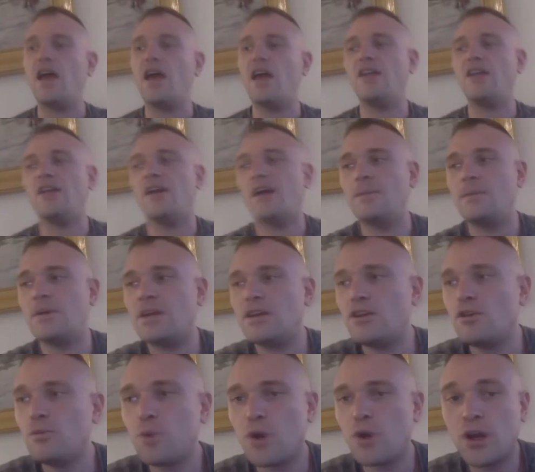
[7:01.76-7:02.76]
And I
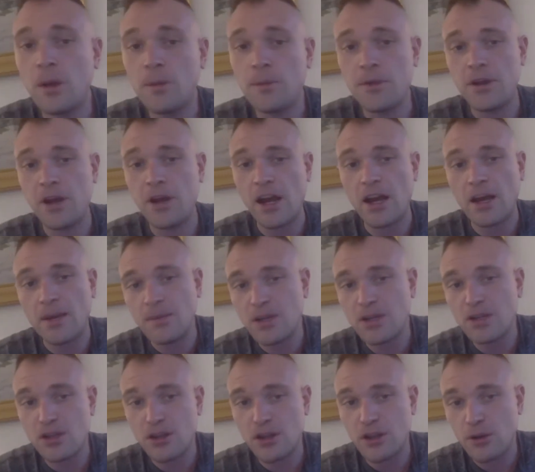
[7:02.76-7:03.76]
mean, you bring up the
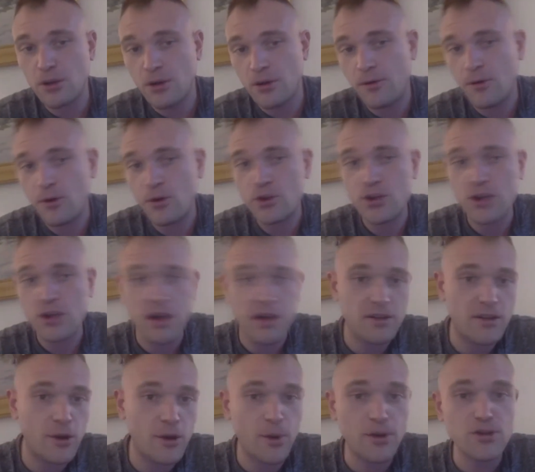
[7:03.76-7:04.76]
dynamics of the universe, kind
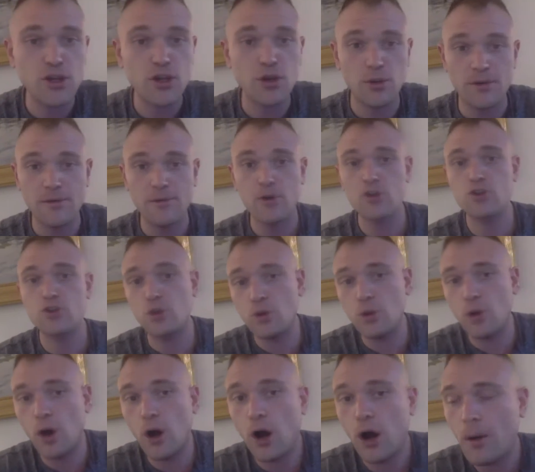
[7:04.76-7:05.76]
of, there is a
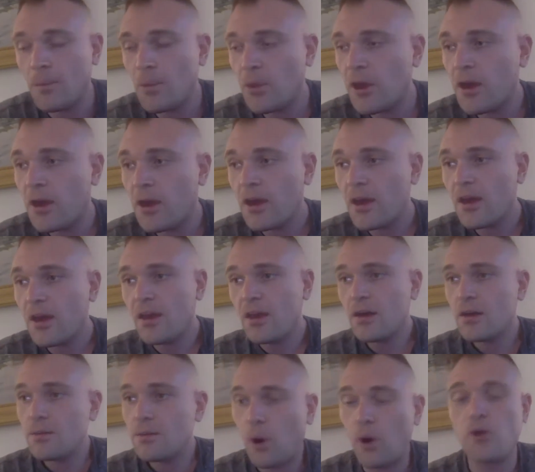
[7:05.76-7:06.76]
universal law
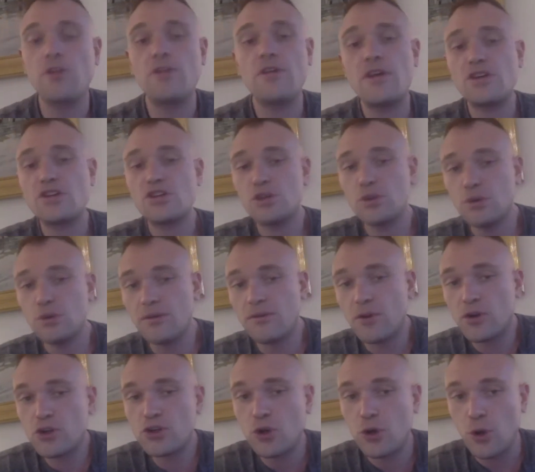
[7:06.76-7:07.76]
part of this
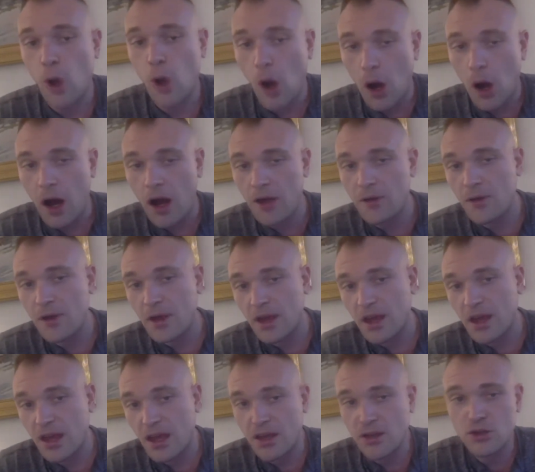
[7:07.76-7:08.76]
universal law, I
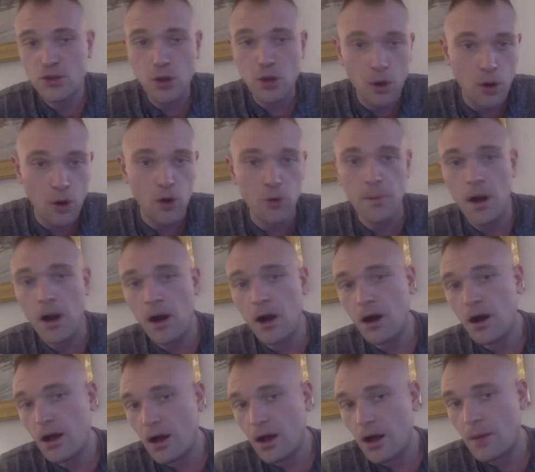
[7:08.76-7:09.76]
think, is karma.
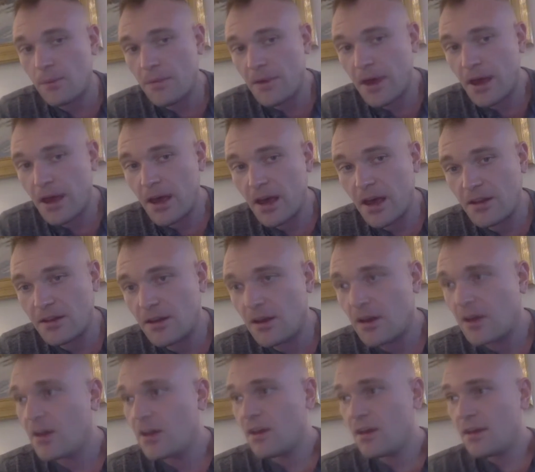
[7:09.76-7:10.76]
Um, and
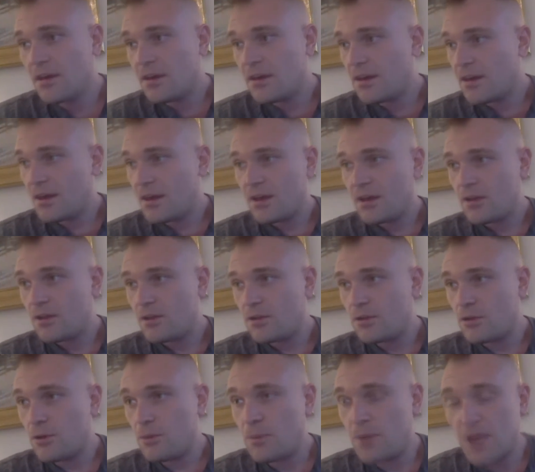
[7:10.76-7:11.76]

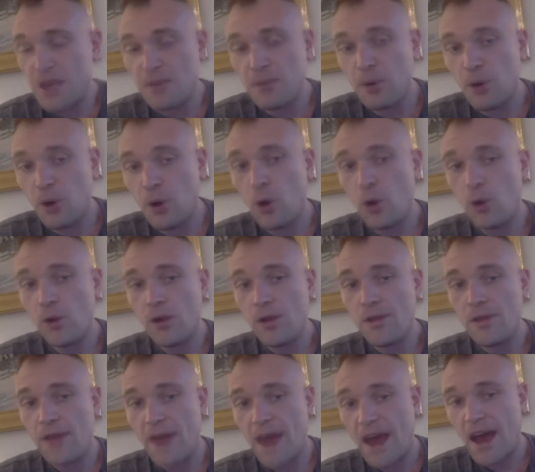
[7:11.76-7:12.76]
the people
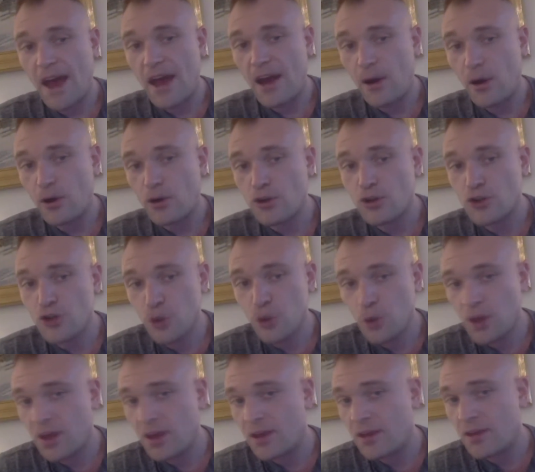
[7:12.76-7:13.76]
that are
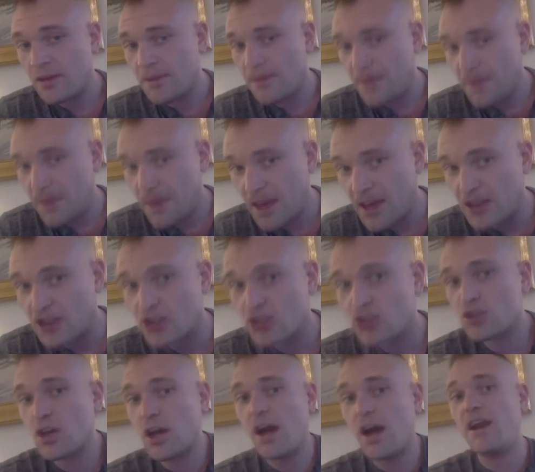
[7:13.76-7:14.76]
doing
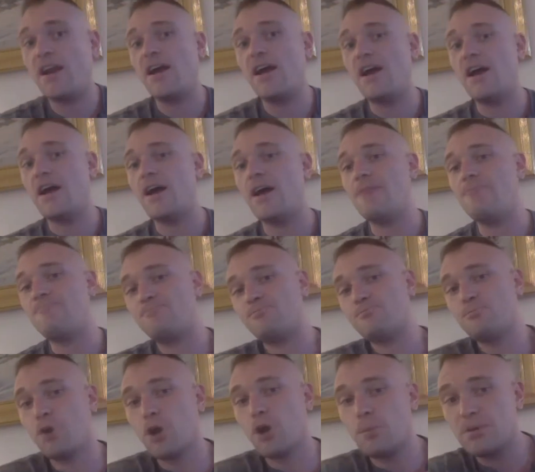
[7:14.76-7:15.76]
this kind of
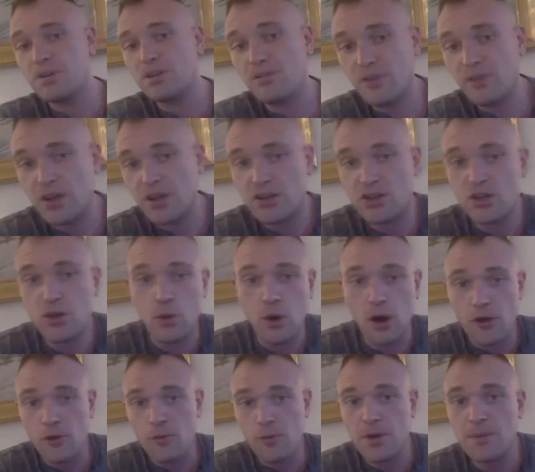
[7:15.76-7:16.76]
purposely to
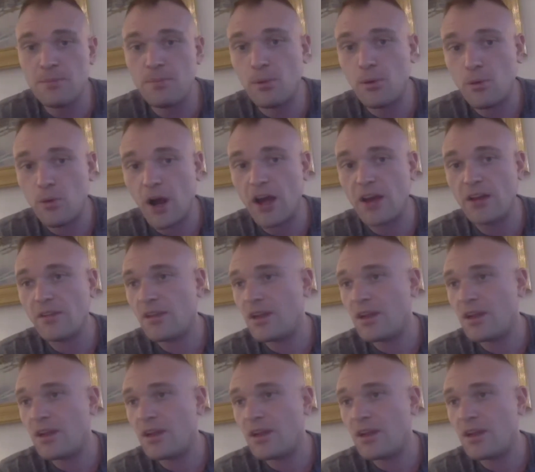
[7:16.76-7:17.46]
other people, right?